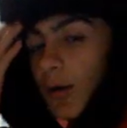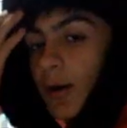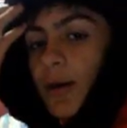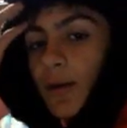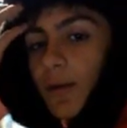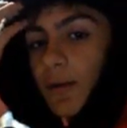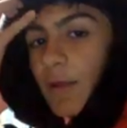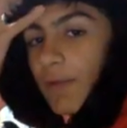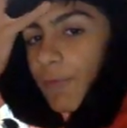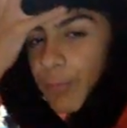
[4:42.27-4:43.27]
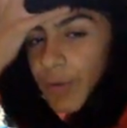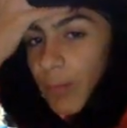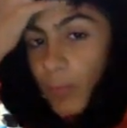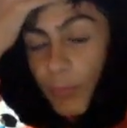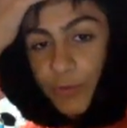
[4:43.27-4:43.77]
and a lot of the
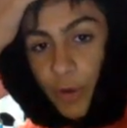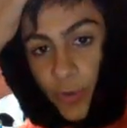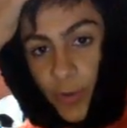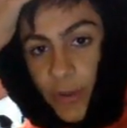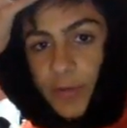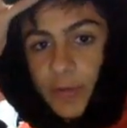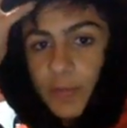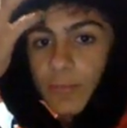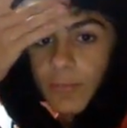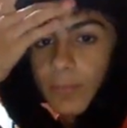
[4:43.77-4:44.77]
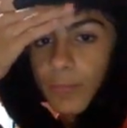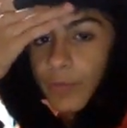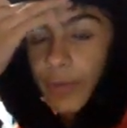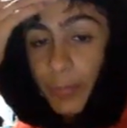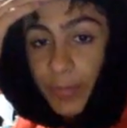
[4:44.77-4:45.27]
problems are like
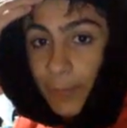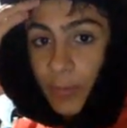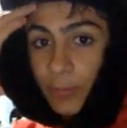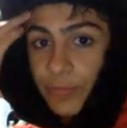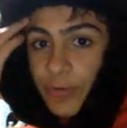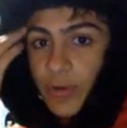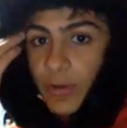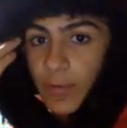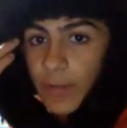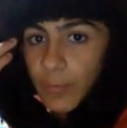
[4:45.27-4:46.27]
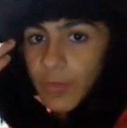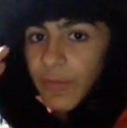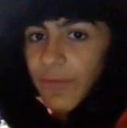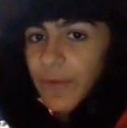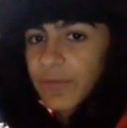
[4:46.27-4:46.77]
real problems. Like one of
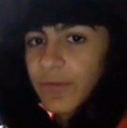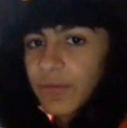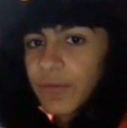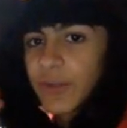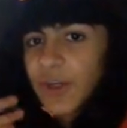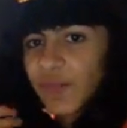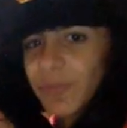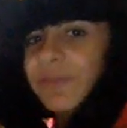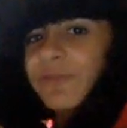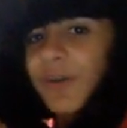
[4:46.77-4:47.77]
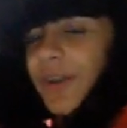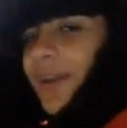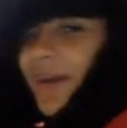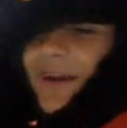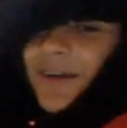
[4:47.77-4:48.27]
the things the government
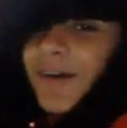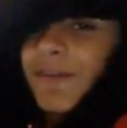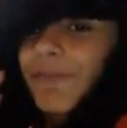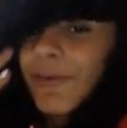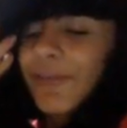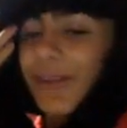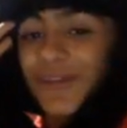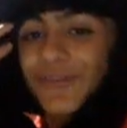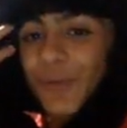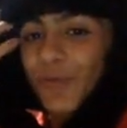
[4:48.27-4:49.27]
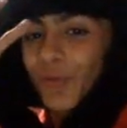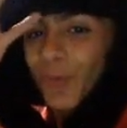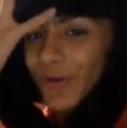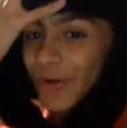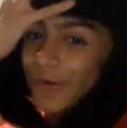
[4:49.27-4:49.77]
funding got cut for his like social
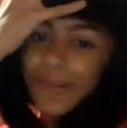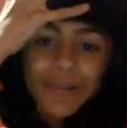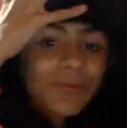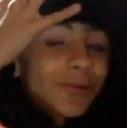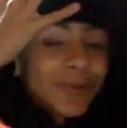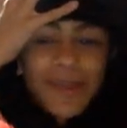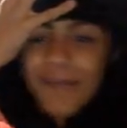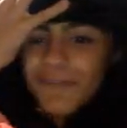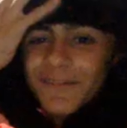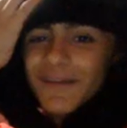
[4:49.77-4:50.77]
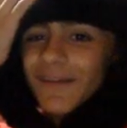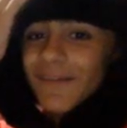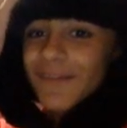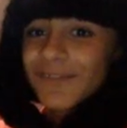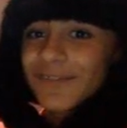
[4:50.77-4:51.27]
worker thing, so he couldn't have it.
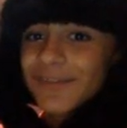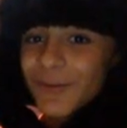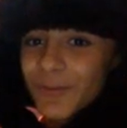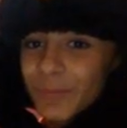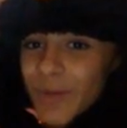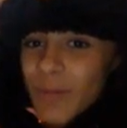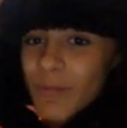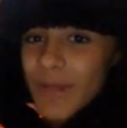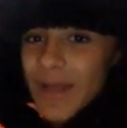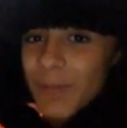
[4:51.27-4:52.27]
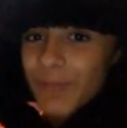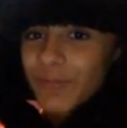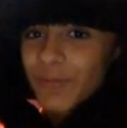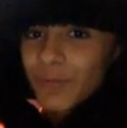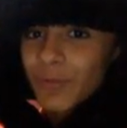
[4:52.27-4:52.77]
Like that's a serious problem that happens
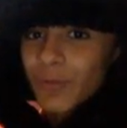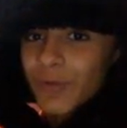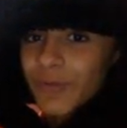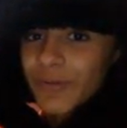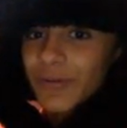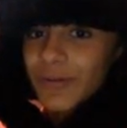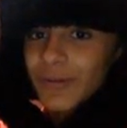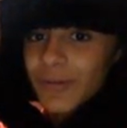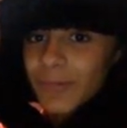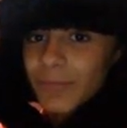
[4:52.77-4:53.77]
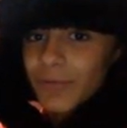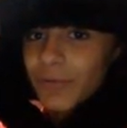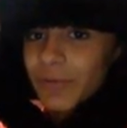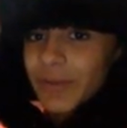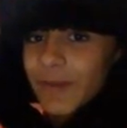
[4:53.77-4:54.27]
in the real world, but no
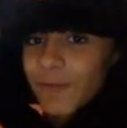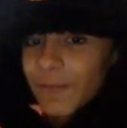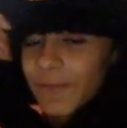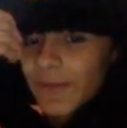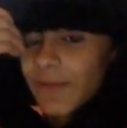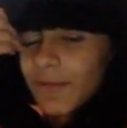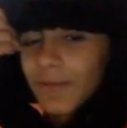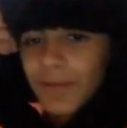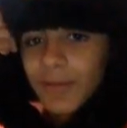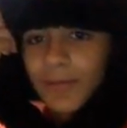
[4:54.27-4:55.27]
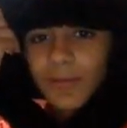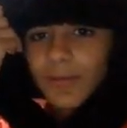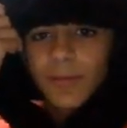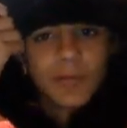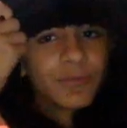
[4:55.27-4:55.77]
one really cares about that.
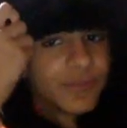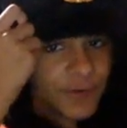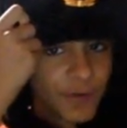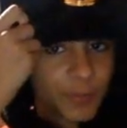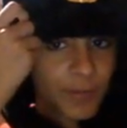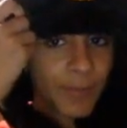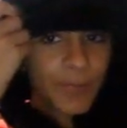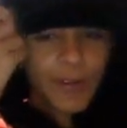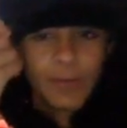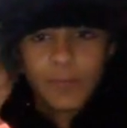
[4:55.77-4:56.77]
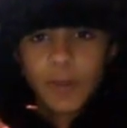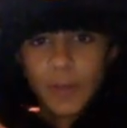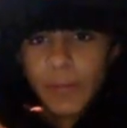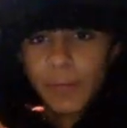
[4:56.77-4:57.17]
It's a serious problem that people